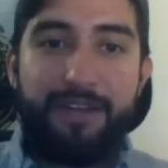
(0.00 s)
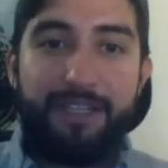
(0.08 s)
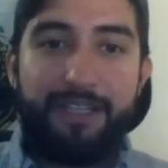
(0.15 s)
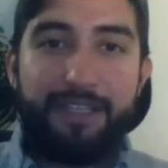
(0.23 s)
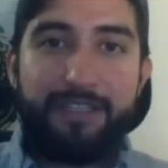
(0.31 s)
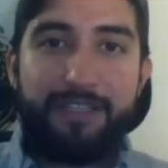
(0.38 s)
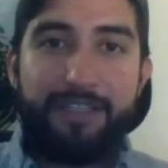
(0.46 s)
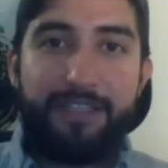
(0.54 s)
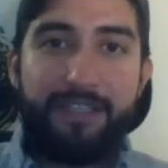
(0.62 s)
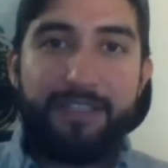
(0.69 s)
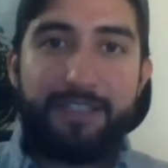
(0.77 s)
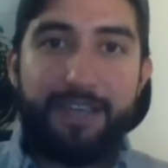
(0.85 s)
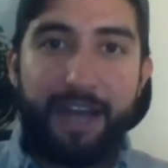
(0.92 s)
I think it's
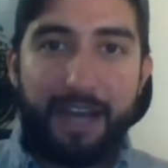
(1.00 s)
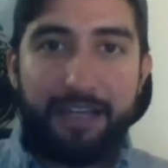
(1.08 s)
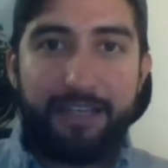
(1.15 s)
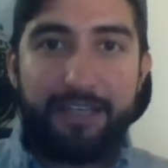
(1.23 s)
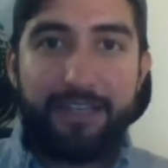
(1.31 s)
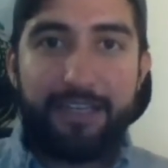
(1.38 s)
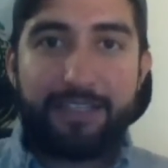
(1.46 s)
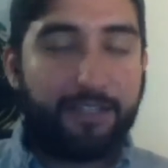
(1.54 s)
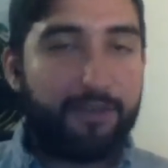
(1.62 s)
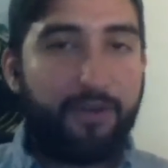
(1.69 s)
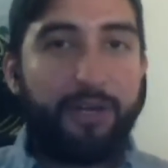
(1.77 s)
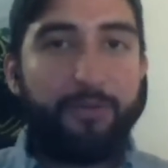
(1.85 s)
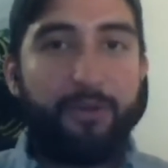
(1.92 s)
9. It's
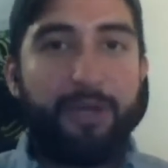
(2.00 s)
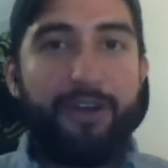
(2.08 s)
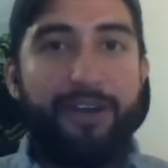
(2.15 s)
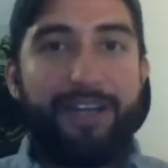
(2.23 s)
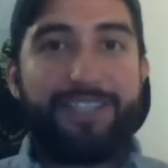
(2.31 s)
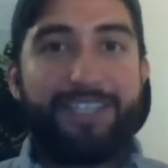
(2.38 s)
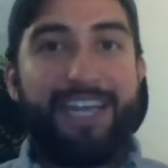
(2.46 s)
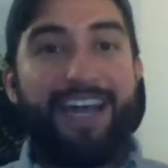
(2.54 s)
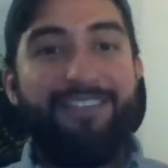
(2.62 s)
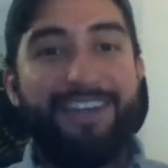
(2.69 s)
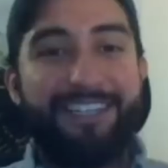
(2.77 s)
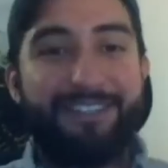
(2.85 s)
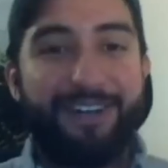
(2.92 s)
incredible now, actually,
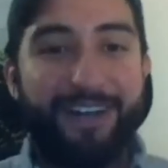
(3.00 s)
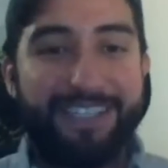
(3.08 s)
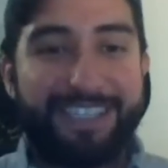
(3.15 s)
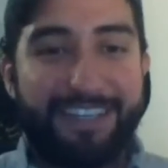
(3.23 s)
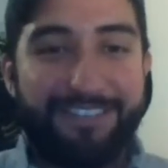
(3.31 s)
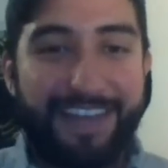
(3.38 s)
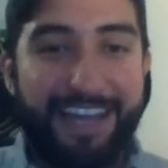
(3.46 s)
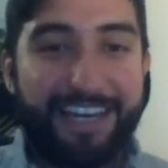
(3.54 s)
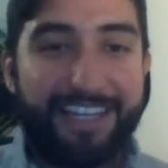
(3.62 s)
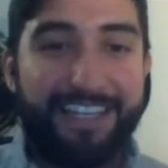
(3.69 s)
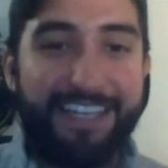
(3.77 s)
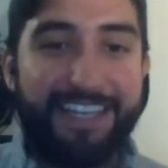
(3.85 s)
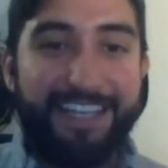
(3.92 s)
how many draws they've
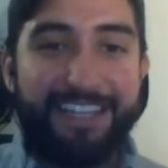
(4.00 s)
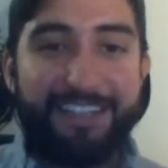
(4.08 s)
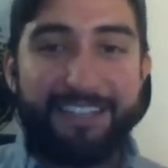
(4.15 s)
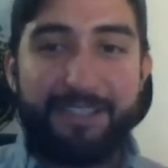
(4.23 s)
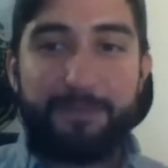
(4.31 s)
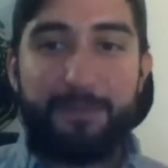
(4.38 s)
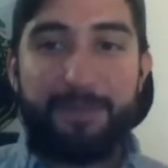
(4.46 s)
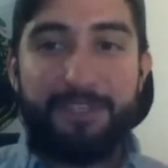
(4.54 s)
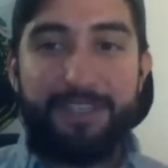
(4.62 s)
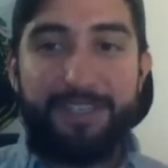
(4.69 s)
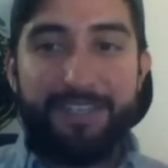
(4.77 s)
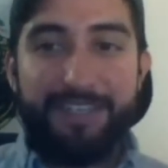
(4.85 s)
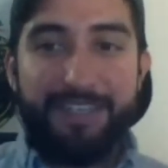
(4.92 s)
had at this point.
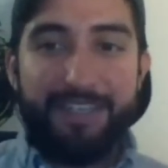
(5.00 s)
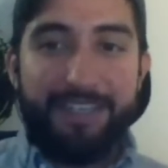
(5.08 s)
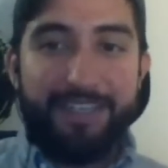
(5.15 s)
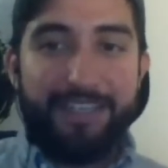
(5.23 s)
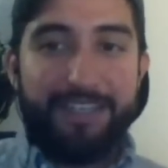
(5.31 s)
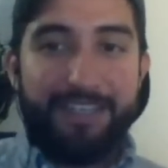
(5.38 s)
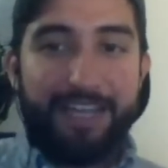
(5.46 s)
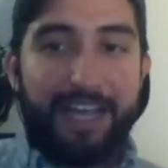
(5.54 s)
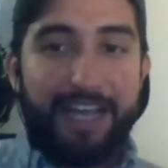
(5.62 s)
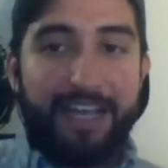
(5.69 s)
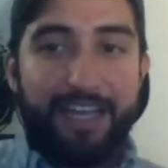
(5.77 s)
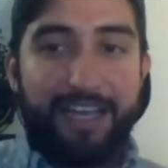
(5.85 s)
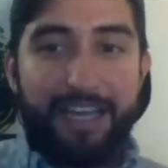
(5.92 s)

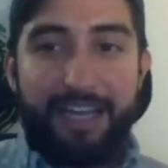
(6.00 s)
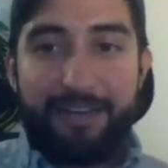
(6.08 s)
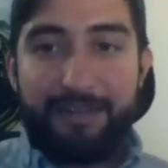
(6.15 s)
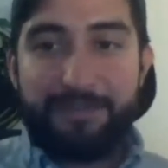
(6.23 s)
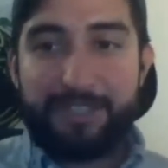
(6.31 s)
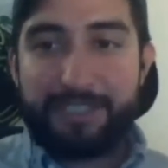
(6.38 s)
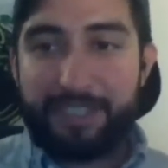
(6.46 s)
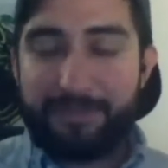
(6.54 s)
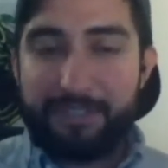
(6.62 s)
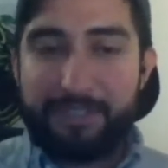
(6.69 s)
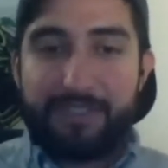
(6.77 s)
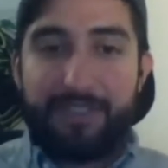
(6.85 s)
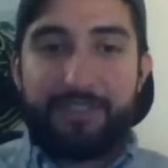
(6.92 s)
Yeah, and I'm
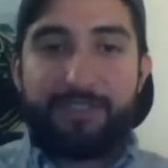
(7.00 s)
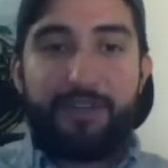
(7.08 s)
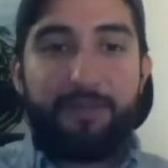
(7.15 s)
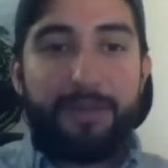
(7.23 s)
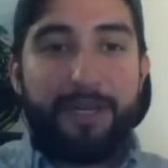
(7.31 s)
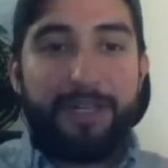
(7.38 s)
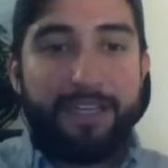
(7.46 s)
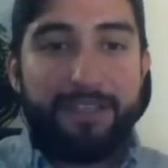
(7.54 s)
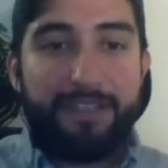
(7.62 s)
just not sure about that.